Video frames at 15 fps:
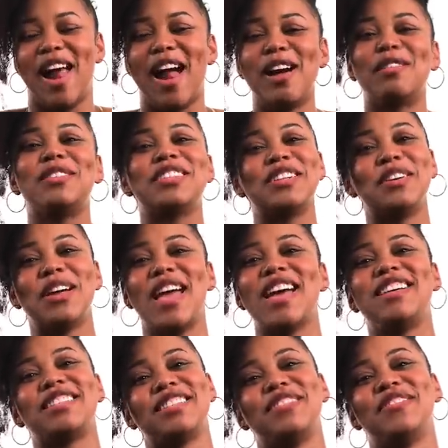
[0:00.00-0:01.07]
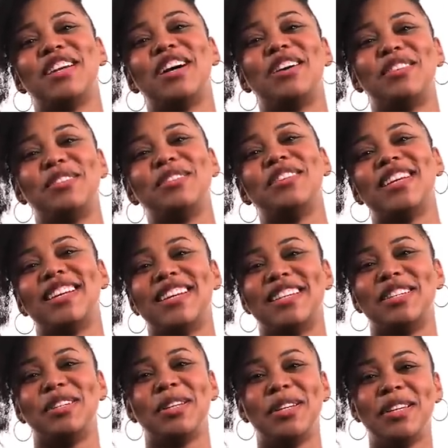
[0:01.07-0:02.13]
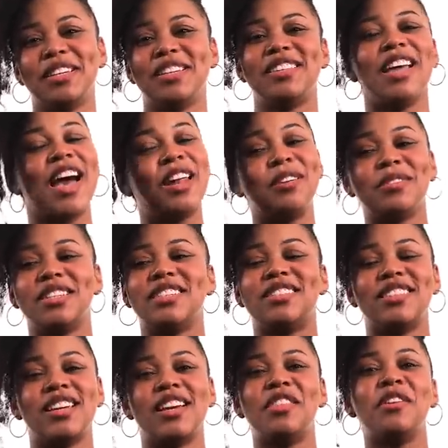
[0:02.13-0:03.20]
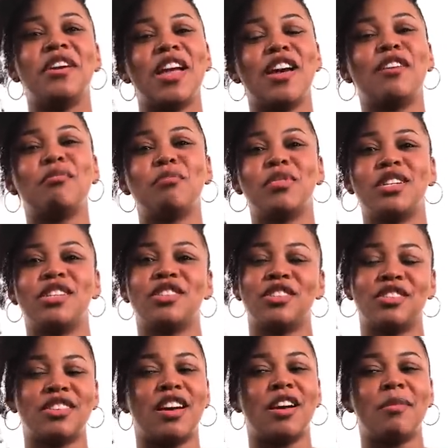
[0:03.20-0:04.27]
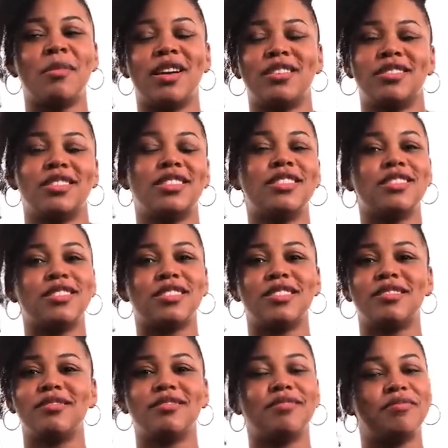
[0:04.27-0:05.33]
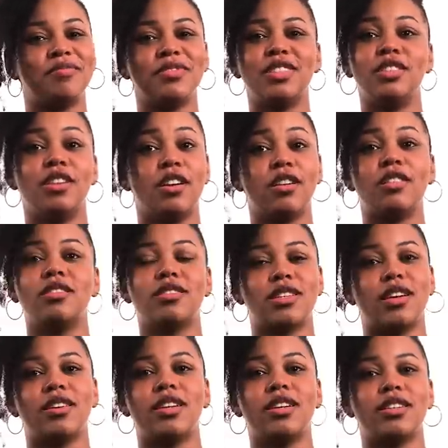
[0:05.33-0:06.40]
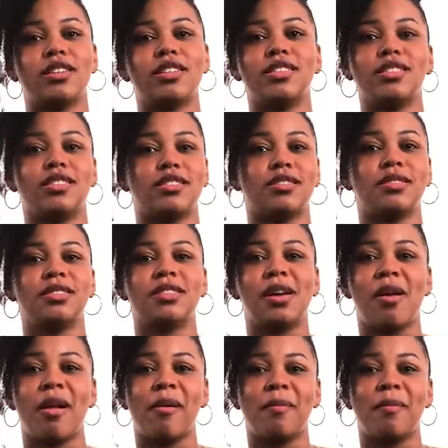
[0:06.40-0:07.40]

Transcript: I was gonna ask you if y'all do that. No, y'all get together and have brunch and talk about these girls out here. That's... We should.